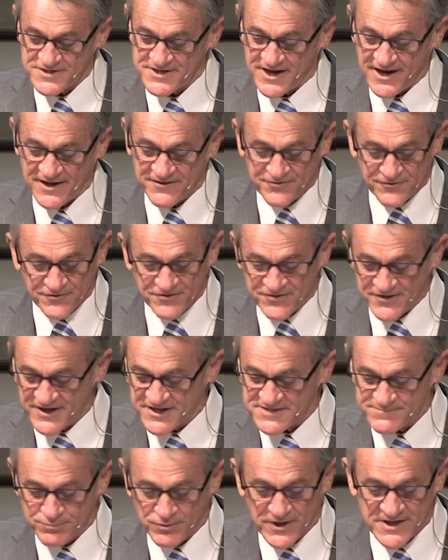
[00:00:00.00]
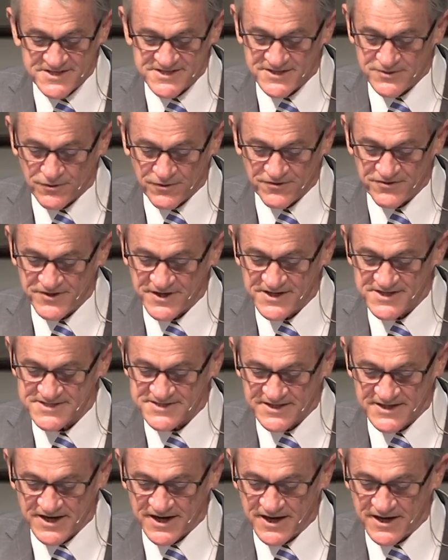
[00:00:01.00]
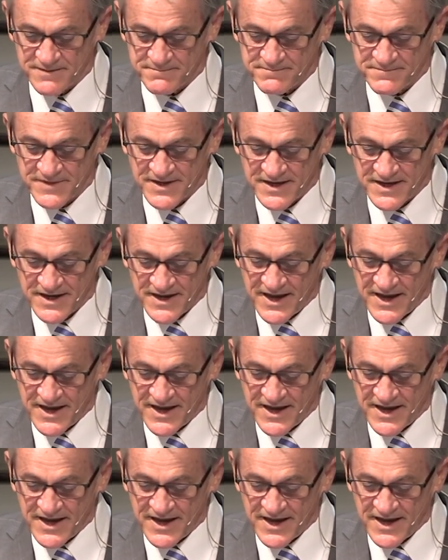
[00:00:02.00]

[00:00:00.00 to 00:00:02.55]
death or things present or things to come.